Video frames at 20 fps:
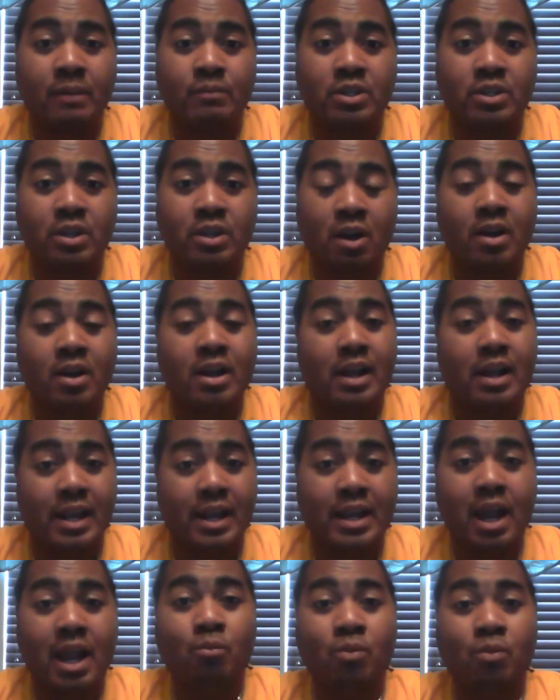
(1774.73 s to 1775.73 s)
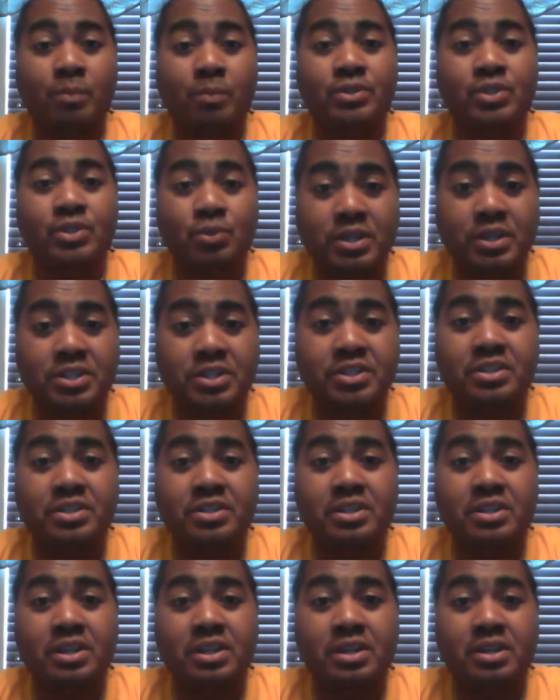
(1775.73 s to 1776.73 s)
You know, I got whooped with
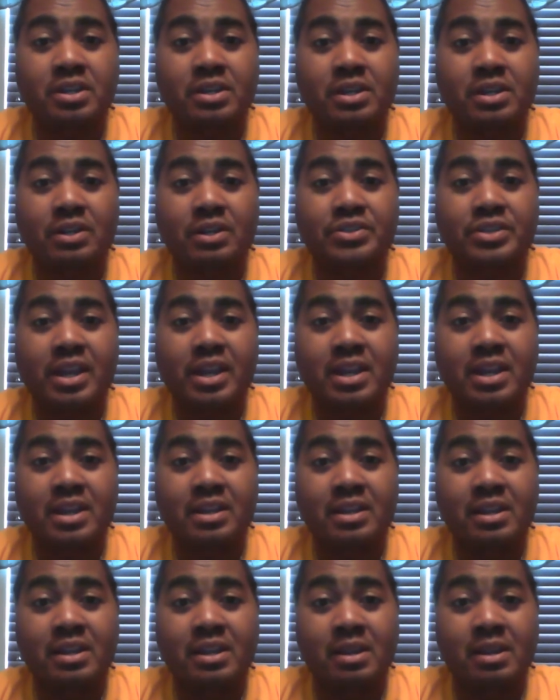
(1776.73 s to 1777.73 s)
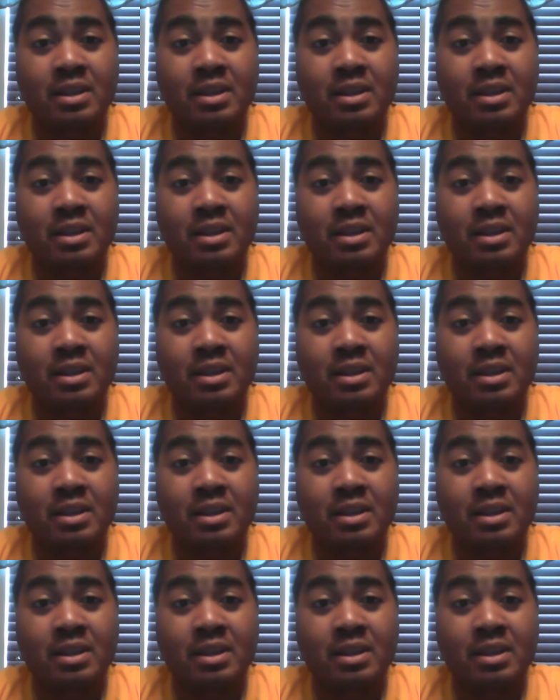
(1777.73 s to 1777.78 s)
switches. You know what I'm saying?